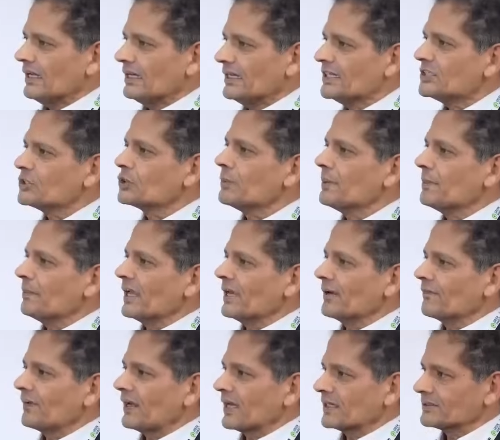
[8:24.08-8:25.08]
needs to be
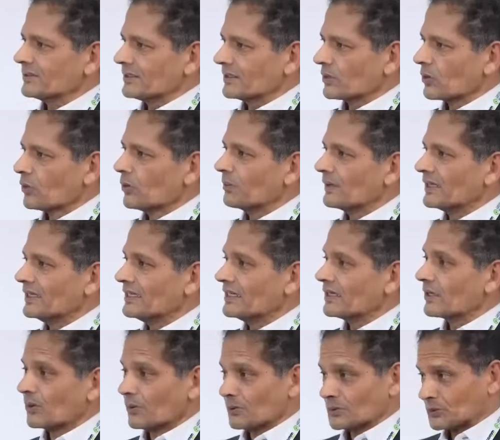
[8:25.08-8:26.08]
manufactured
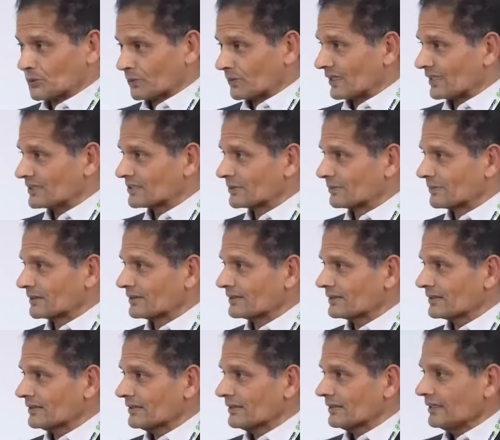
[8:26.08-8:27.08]
globally, close to
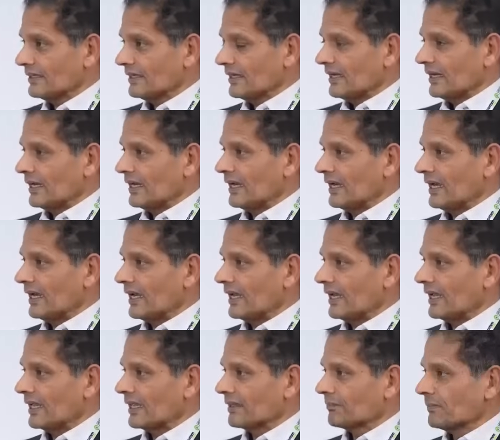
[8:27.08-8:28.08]
customers,
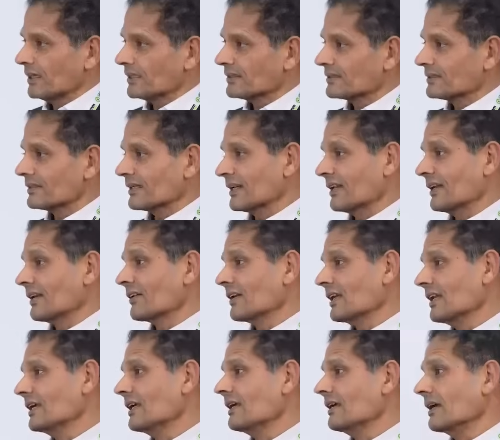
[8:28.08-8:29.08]
and Motherson can
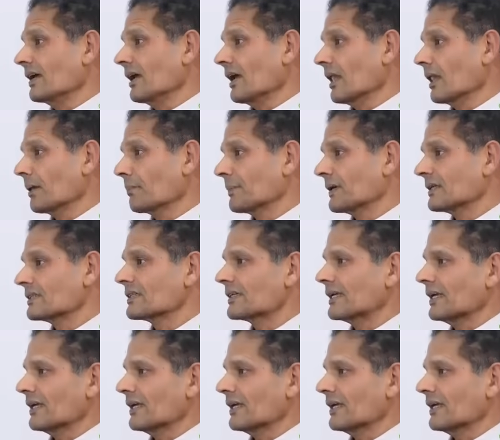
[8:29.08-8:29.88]
really help us